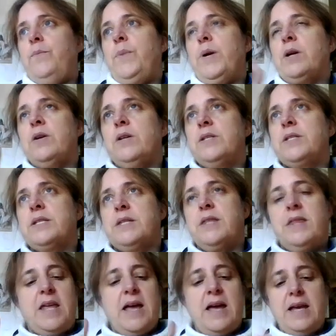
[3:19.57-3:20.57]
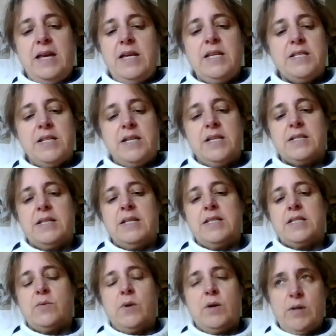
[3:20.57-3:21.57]
because they're easiest and
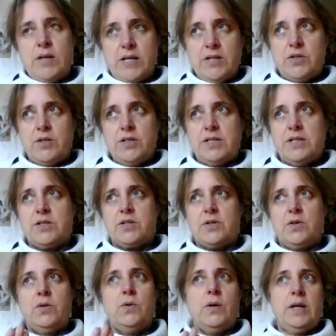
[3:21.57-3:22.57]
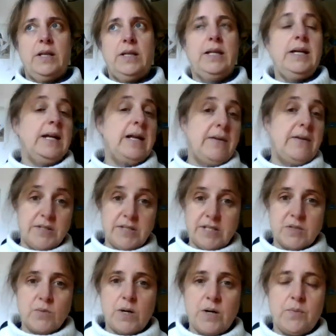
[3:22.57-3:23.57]
that's the way they do it at school, and the
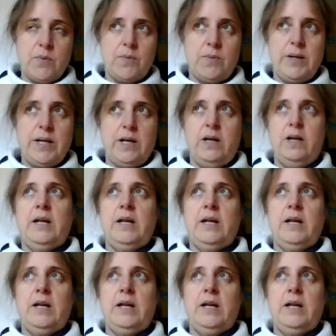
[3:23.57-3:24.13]
11s as well, probably.